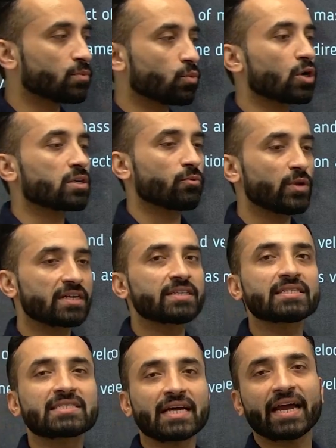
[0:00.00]
what will
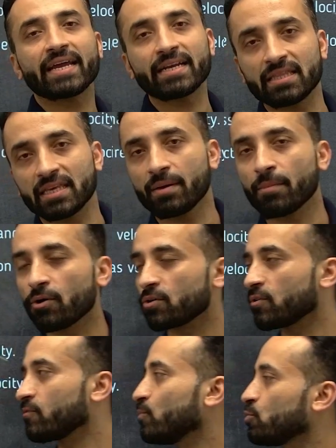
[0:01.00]
decide the amount
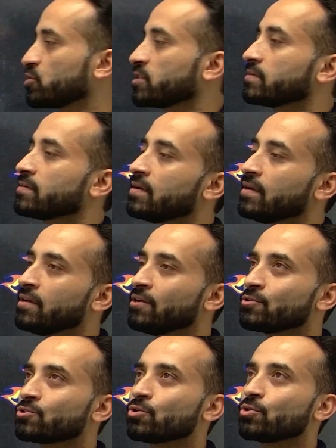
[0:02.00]
of motion.
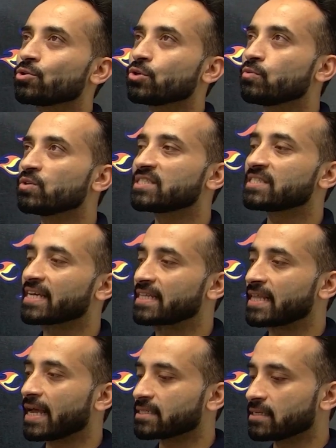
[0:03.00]
So you would say
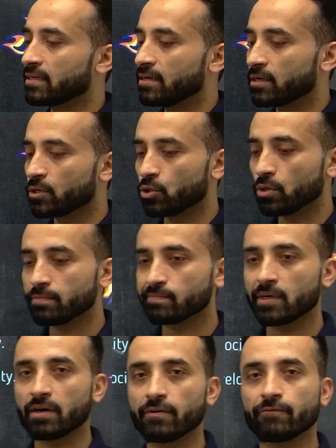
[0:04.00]
that,
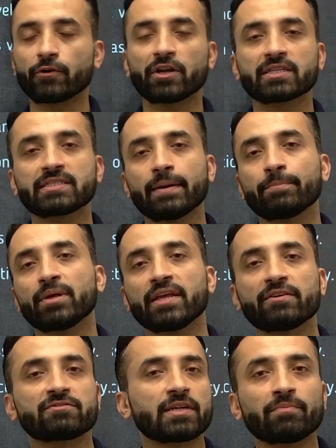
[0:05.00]
for example,
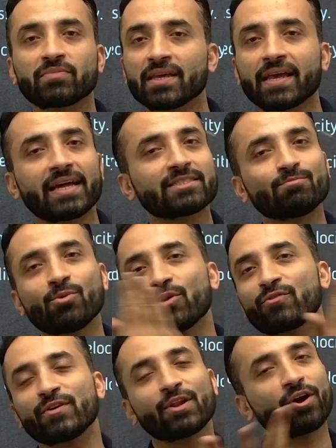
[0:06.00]
if something has more
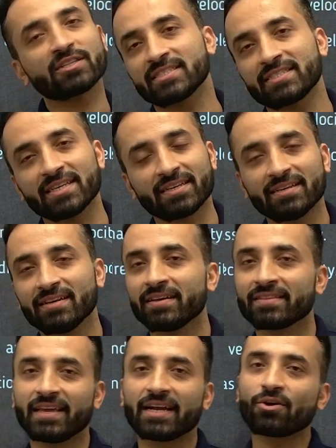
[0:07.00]
velocity,
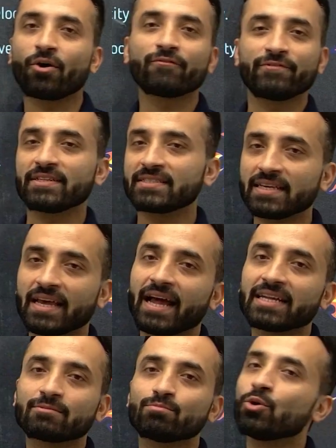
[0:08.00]
that obviously
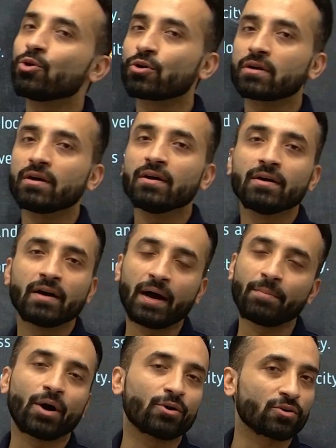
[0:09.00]
has more
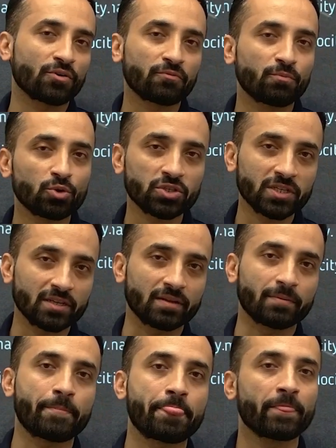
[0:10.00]
amount of motion.
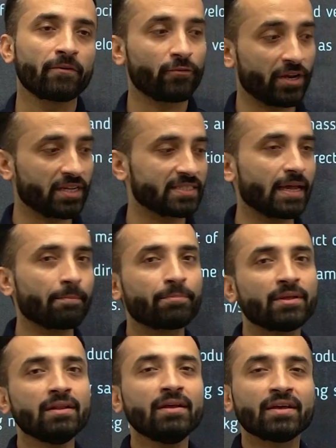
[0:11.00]
For
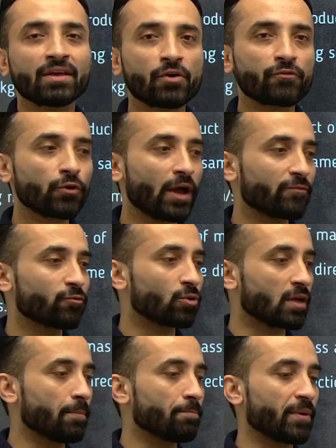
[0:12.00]
example, if you have to
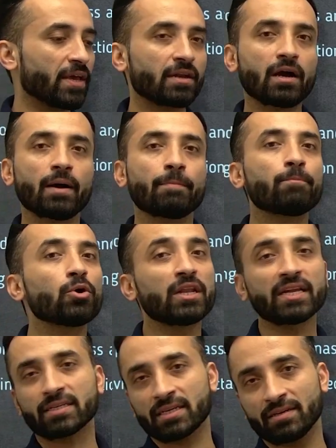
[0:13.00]
compare a
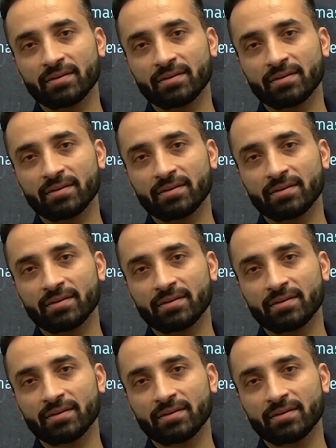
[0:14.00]
bullet